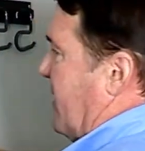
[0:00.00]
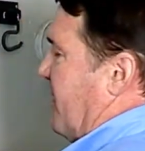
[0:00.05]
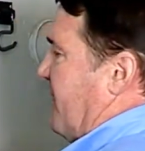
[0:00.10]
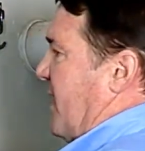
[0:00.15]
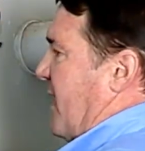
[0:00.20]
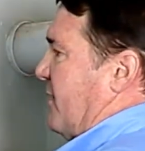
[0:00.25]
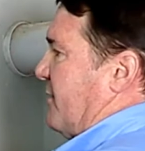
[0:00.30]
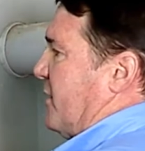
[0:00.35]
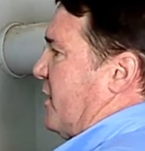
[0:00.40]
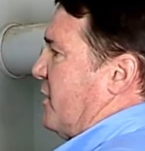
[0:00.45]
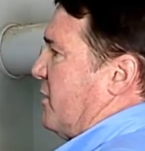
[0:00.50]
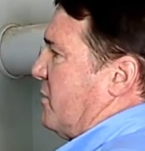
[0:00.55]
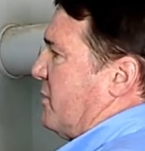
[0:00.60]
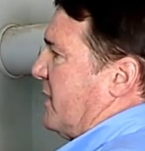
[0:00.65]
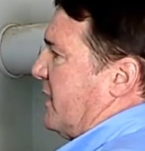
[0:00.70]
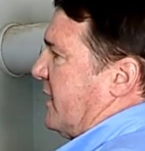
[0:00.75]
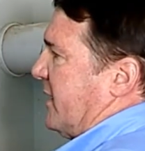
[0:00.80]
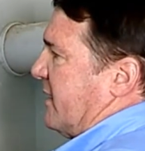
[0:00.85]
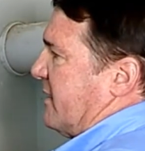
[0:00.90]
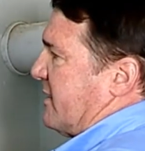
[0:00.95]
that the
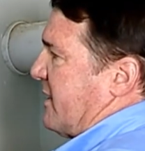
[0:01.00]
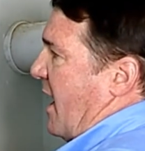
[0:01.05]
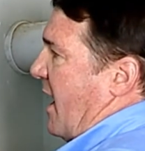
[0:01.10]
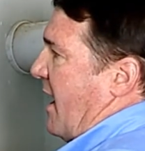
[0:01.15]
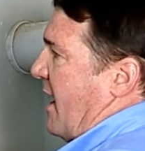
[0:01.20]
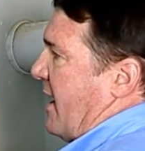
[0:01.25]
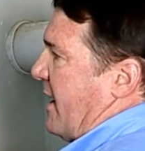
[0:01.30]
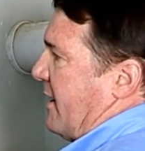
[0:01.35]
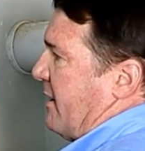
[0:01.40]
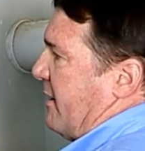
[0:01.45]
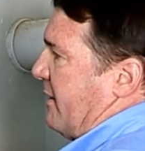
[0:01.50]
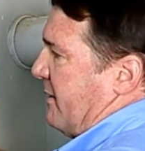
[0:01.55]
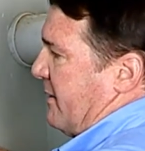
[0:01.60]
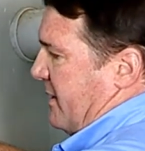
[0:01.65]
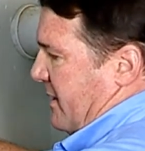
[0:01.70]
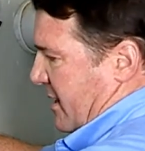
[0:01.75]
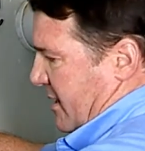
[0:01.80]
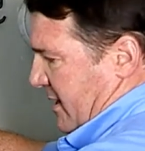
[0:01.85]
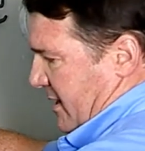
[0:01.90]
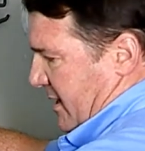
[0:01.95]
unit is higher
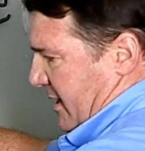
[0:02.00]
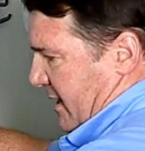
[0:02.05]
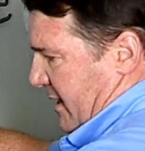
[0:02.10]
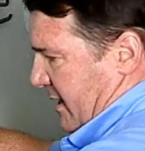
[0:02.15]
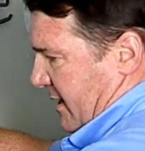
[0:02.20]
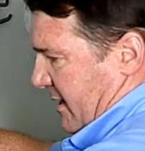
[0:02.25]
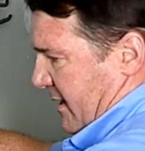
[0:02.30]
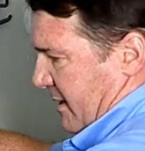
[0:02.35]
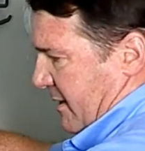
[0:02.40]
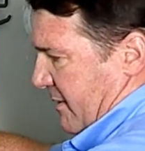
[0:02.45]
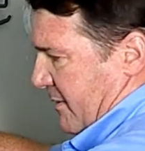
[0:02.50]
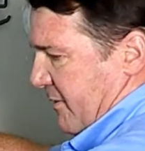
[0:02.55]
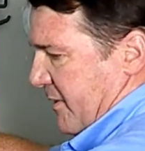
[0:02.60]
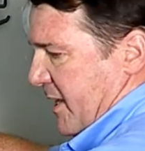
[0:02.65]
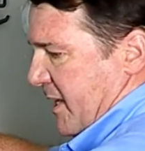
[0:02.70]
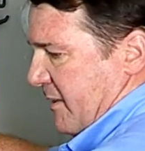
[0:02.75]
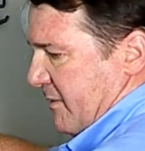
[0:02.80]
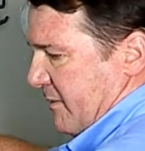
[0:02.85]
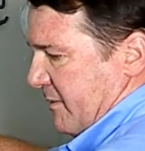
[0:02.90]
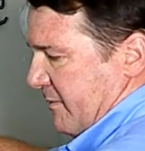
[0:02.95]

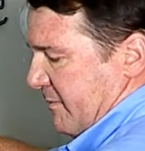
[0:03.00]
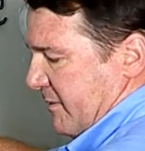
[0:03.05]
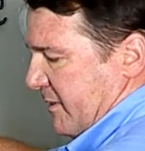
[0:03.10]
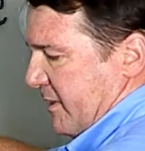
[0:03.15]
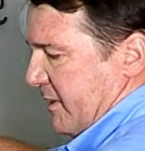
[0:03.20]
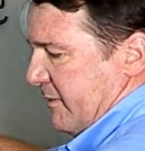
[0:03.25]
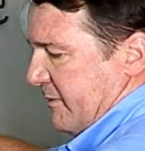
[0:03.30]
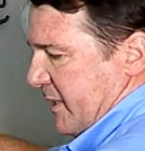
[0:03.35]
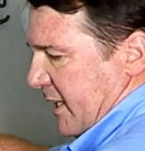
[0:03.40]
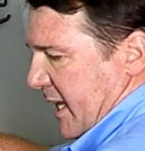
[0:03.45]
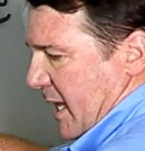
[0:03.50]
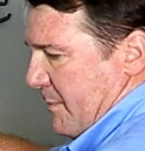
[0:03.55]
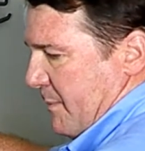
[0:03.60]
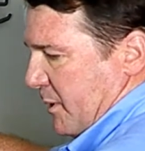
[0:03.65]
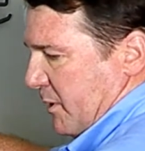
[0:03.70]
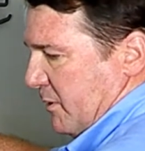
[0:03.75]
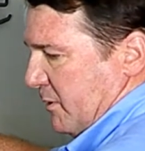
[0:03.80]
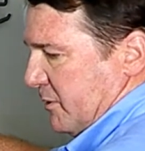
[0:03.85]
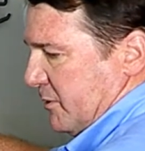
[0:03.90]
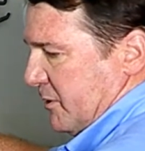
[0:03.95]
than the, the
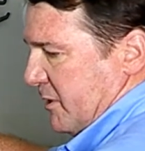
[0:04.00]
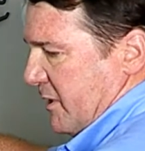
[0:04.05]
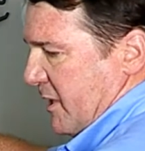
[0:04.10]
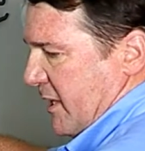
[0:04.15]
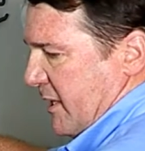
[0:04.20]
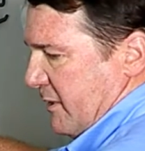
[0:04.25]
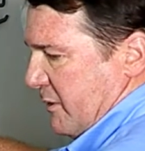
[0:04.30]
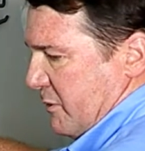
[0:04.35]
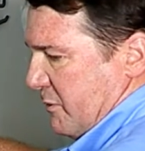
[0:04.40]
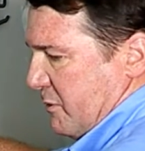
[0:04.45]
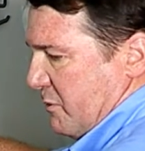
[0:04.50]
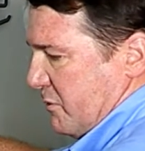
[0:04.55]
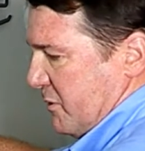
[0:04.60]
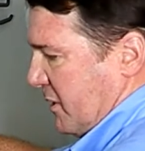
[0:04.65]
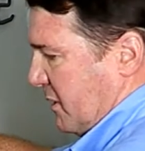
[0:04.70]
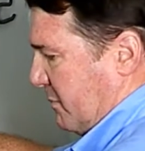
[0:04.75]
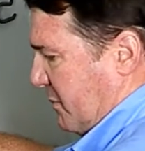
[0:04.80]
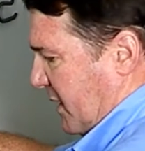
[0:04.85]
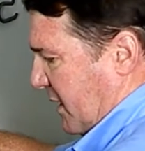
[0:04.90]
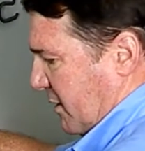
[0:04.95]
chemicals that you're
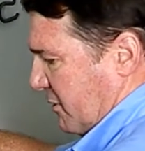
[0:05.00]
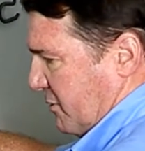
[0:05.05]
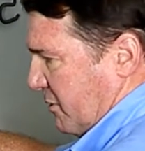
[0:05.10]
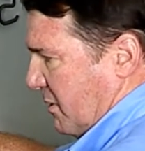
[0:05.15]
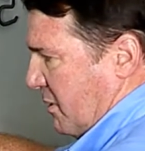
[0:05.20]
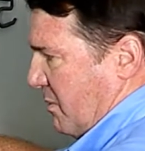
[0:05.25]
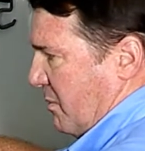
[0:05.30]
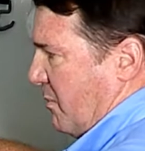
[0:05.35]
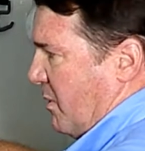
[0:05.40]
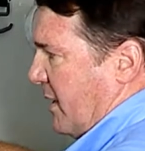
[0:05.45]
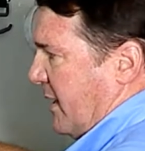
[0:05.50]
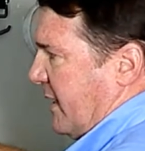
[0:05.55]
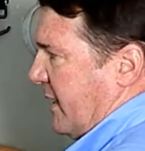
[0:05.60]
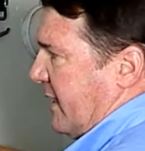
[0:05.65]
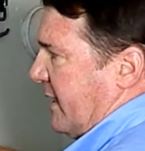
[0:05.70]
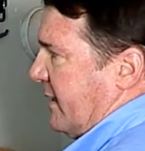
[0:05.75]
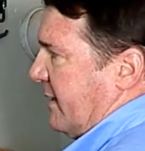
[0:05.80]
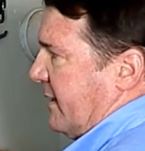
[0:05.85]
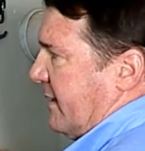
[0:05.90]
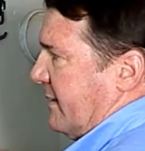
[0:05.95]
using because you don't want
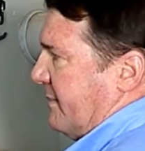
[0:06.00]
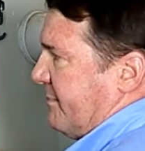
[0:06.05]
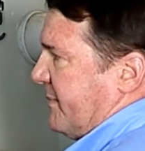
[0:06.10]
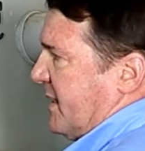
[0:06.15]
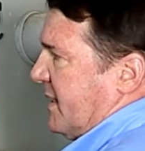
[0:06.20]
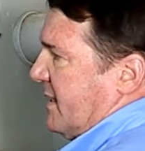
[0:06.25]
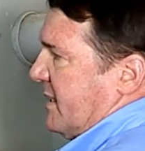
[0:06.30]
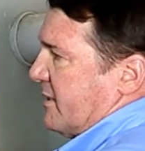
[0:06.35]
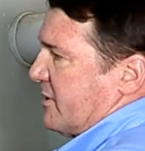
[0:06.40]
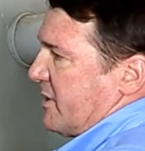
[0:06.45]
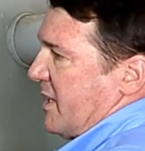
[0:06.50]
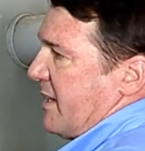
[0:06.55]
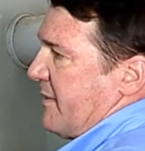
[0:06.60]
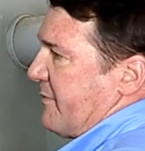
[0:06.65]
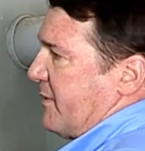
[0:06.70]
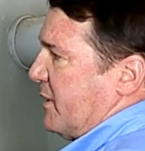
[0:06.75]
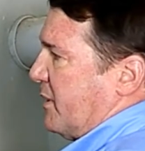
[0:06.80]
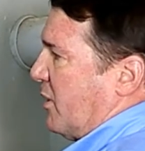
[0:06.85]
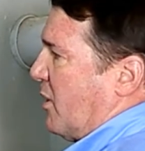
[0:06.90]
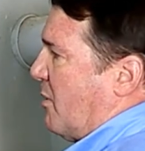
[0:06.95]
any
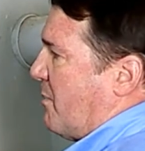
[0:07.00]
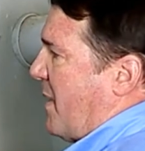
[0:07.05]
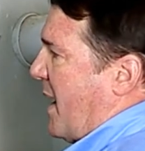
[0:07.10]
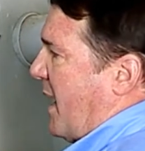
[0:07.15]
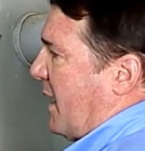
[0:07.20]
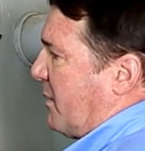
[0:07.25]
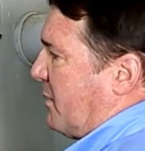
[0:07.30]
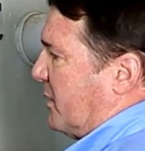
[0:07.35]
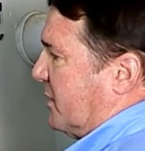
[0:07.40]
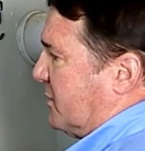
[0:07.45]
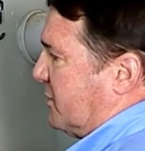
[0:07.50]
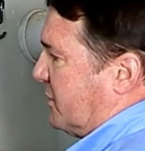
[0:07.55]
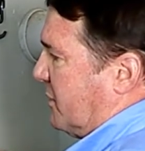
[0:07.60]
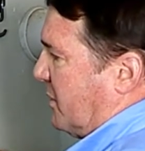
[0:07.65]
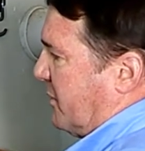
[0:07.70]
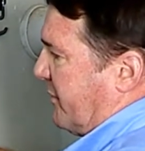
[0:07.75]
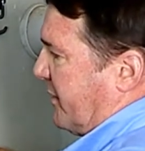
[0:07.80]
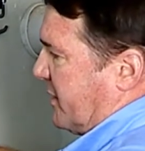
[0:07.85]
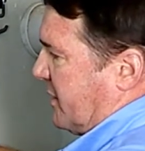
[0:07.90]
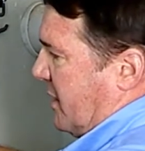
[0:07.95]
siphon to go backwards.
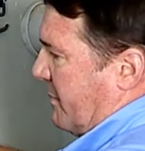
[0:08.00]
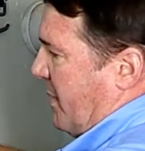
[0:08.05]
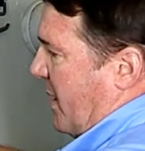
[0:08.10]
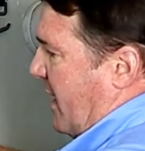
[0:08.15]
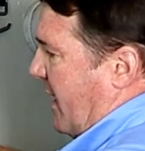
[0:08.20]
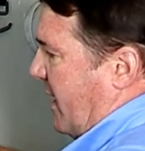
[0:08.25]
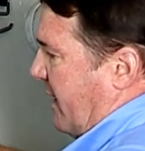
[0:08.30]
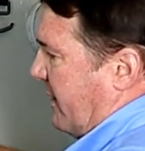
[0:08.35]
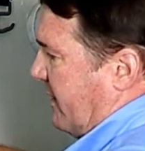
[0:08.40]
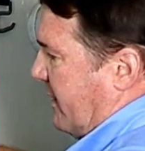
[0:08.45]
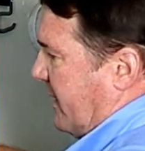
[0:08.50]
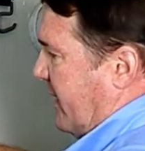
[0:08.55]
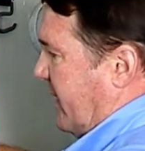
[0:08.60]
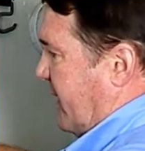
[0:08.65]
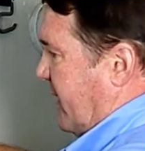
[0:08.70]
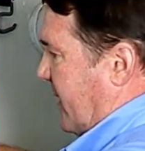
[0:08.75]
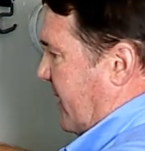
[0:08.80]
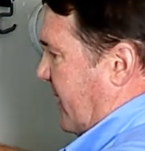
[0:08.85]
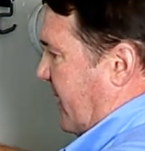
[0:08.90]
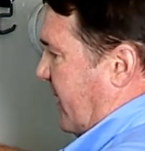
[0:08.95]
So if it's up higher,
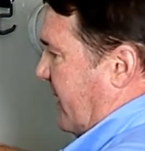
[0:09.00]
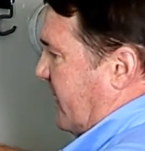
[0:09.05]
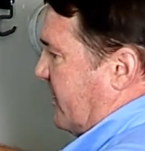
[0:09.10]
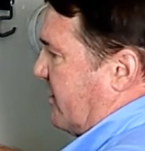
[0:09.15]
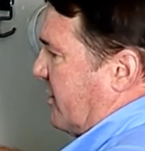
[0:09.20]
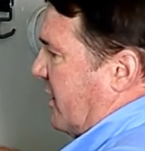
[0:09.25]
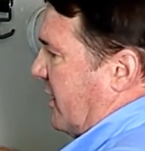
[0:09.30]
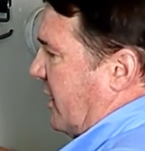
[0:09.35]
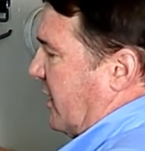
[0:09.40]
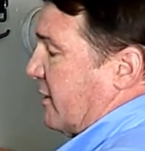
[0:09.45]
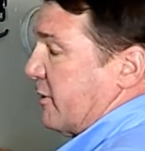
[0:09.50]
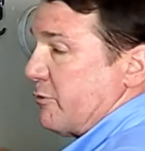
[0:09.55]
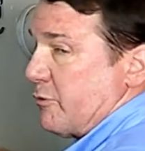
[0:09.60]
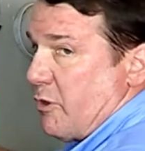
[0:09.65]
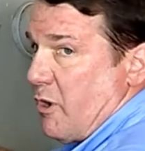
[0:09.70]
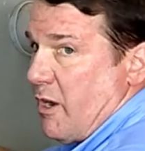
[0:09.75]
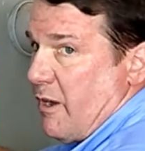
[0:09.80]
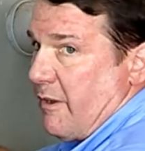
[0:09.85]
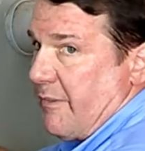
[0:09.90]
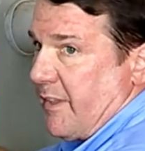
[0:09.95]
it's not gonna
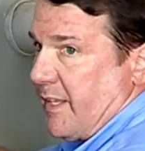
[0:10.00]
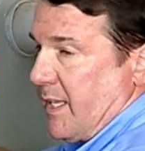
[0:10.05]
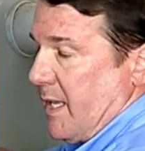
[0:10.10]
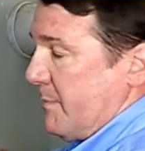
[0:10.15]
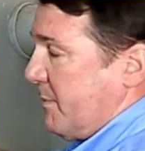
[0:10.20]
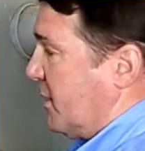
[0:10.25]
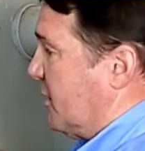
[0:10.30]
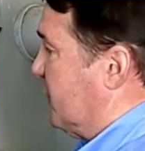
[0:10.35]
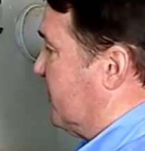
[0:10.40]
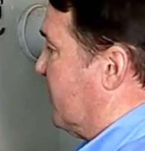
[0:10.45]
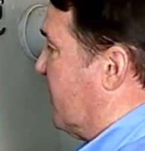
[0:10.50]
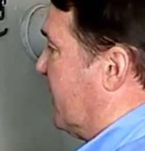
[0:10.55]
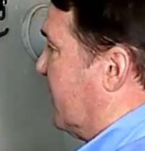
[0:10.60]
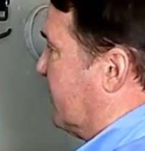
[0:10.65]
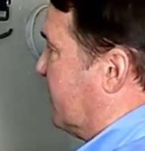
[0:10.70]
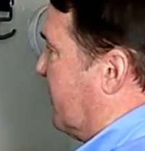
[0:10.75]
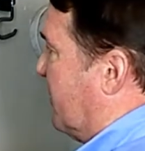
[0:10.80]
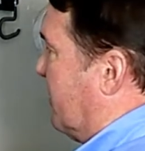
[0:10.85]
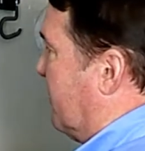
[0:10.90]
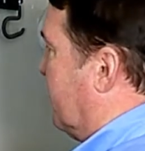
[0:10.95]
draw the chemicals on
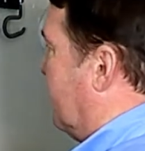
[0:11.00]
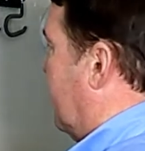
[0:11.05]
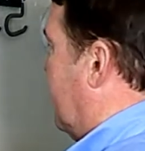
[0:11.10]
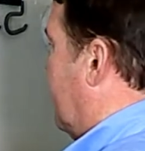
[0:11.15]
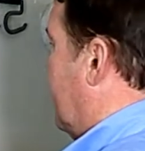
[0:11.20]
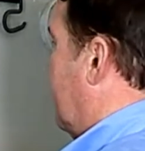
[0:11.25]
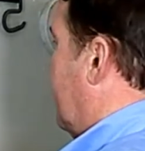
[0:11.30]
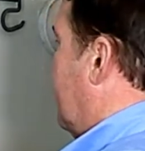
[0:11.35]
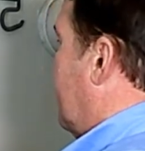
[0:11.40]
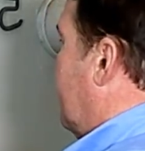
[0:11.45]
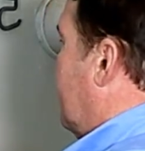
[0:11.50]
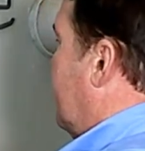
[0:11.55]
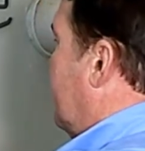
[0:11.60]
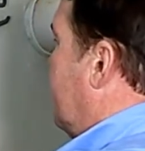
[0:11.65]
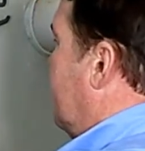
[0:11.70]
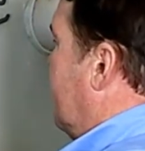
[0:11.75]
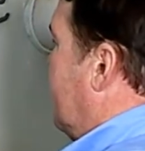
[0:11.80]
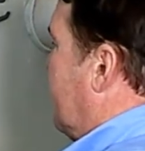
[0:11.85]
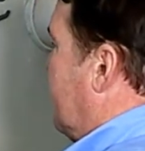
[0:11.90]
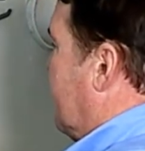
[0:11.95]
its own.
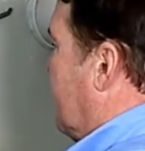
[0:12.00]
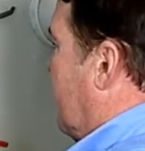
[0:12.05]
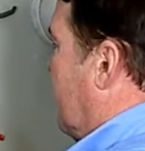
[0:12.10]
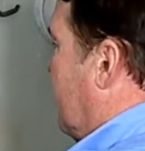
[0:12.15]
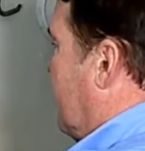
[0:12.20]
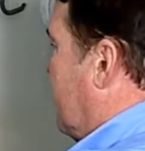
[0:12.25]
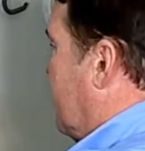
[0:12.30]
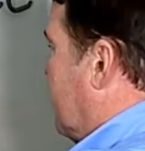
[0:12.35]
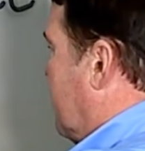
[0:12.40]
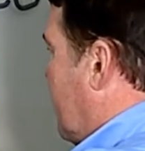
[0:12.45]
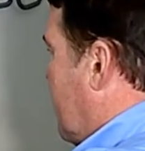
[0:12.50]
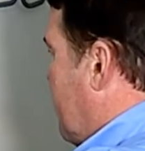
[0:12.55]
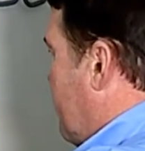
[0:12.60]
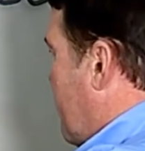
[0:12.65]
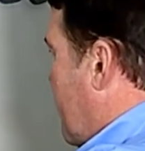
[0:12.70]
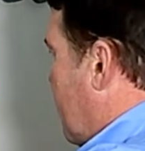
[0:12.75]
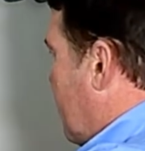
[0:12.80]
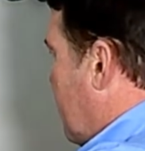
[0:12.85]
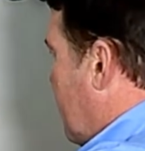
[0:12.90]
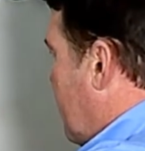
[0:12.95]
So you're just gonna mark